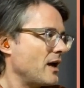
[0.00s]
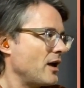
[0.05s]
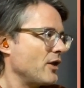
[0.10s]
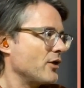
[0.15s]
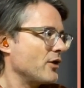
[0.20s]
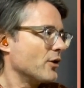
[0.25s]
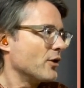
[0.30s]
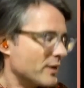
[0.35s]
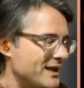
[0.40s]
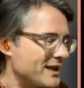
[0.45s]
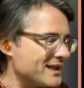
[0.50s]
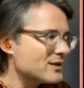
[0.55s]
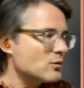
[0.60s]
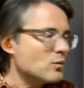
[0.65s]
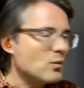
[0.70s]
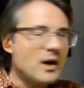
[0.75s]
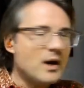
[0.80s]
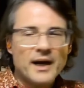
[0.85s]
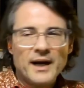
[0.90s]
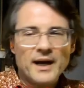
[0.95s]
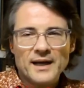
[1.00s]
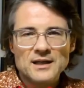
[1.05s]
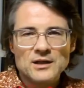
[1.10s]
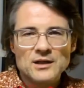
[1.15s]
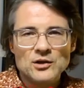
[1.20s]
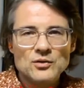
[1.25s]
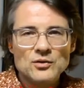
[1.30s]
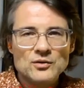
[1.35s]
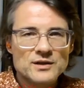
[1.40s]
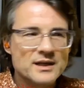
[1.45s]
The reason why I
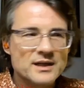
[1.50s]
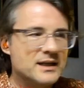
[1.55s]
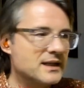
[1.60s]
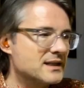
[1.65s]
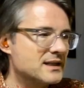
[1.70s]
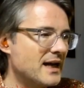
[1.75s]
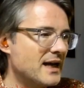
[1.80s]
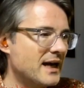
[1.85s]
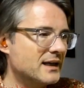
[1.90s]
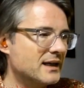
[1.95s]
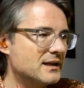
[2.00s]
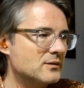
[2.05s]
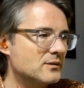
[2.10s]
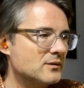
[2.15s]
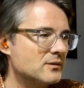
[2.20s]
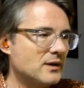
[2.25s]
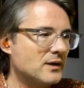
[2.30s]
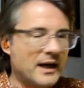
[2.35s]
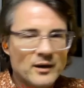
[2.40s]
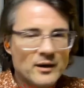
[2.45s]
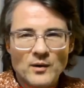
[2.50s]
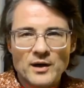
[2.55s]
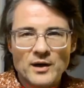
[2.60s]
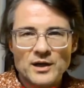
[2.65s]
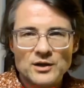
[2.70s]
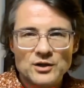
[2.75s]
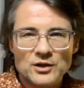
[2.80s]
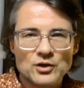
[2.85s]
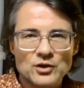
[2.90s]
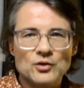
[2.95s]
didn't use it is that I
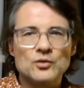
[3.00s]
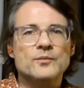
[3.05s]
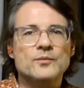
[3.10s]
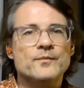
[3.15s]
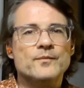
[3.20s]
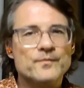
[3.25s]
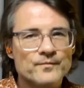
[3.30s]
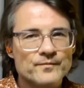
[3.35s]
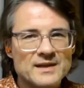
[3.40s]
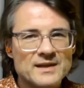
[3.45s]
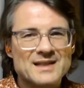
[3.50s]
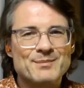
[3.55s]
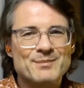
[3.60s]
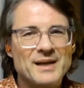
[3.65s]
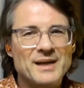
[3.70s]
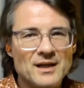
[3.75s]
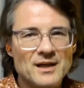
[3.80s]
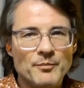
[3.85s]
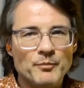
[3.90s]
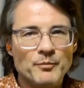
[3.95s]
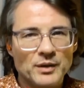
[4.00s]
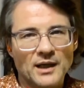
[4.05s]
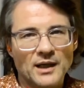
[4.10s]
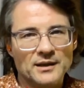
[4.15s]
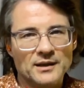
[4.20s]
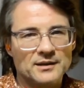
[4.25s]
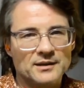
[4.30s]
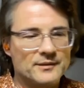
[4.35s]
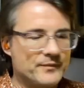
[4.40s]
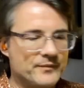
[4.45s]
wanted to speed up
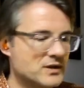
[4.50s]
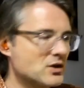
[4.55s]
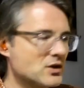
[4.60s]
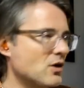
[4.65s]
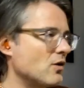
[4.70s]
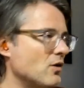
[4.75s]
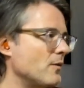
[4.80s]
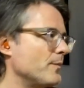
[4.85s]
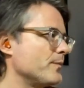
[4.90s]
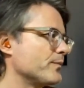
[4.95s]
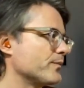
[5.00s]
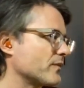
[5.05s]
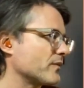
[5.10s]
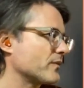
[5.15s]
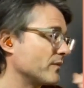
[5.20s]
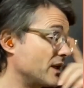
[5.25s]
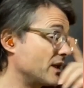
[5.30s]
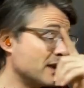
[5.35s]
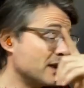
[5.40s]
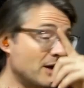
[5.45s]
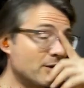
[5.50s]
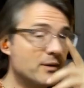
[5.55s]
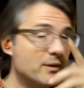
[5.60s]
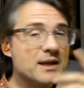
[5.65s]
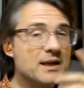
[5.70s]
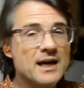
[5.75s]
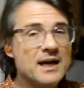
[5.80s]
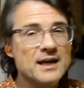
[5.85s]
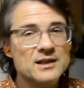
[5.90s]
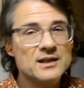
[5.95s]
plot. So because I
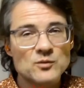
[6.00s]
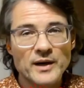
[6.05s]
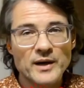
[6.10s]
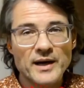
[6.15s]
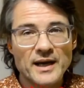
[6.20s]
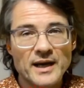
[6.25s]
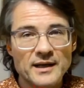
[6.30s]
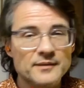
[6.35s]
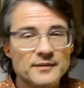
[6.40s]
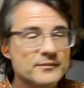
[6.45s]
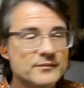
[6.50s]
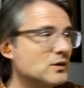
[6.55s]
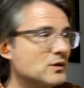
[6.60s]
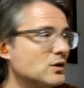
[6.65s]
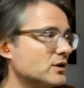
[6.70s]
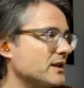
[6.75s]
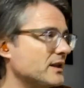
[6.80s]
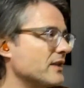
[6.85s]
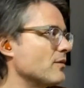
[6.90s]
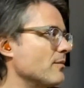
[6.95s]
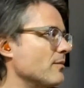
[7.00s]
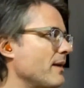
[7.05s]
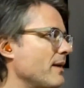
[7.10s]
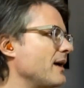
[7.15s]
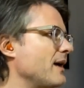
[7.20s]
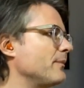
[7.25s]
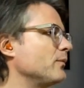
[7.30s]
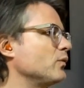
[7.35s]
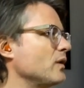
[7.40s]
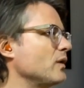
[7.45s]
realized when I looked at the
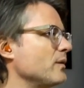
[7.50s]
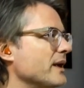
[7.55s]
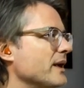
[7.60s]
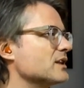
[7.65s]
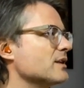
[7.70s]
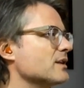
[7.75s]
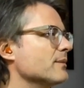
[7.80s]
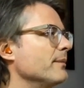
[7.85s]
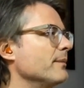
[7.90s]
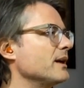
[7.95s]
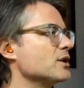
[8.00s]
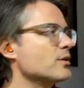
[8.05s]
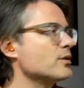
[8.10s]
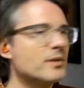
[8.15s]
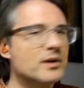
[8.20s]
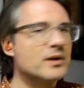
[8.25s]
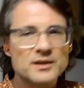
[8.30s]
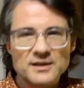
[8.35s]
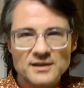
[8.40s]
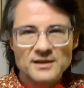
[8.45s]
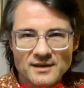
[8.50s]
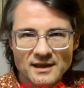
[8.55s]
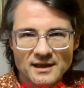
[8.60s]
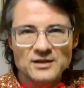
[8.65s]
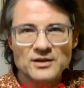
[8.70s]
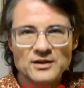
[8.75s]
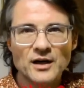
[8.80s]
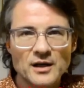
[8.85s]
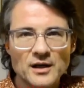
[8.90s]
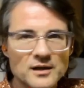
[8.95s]
map, we made some measurements. They
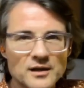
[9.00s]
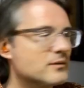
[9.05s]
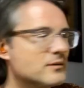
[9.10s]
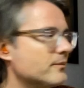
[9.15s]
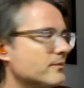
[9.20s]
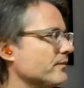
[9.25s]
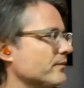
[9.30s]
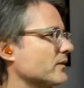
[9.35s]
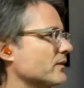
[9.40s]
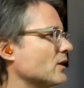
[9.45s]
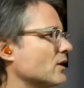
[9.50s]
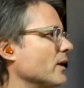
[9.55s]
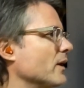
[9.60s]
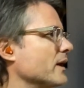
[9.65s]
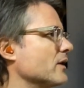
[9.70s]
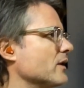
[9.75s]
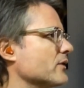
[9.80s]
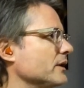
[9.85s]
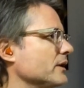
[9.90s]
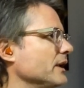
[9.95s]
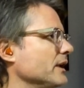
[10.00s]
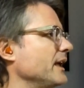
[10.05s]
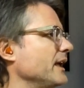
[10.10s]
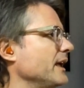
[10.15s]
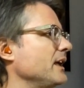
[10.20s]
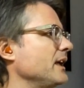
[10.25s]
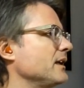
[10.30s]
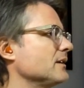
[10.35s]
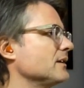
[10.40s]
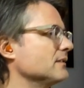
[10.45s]
started going on the
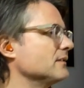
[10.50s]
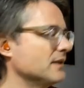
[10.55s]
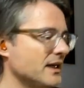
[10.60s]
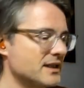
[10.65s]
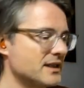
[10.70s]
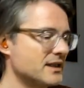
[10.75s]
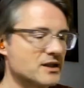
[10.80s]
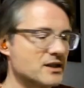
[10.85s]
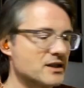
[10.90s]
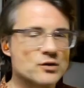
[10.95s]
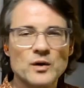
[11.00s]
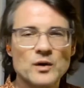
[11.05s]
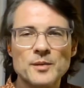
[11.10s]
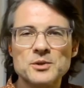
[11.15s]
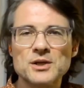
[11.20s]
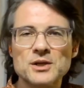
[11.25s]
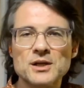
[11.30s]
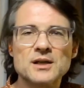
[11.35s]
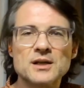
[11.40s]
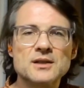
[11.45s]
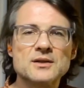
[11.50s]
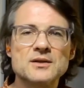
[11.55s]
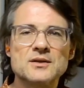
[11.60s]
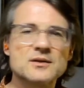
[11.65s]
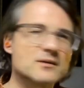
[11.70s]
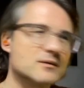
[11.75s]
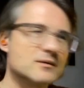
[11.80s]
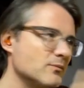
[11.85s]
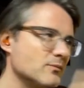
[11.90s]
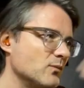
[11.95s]
lake, nice
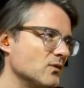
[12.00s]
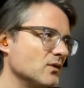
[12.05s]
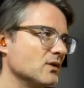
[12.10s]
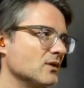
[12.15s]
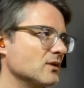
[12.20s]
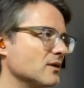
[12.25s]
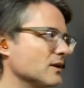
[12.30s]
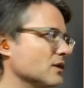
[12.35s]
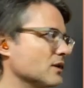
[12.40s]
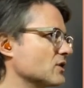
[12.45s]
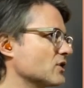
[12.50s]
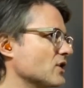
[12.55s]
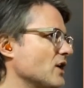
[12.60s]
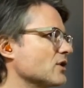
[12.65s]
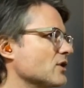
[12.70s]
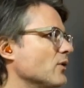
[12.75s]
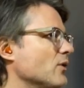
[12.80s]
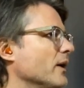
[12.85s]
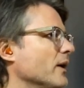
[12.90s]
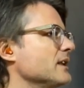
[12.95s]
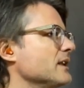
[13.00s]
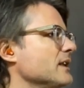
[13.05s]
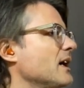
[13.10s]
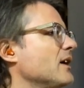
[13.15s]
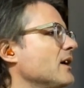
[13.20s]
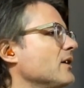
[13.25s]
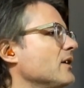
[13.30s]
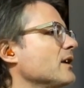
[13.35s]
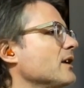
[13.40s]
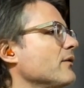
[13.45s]
descriptions, the sun going
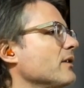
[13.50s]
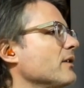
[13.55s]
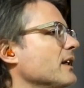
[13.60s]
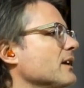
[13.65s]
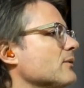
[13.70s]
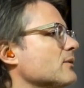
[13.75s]
down, everything.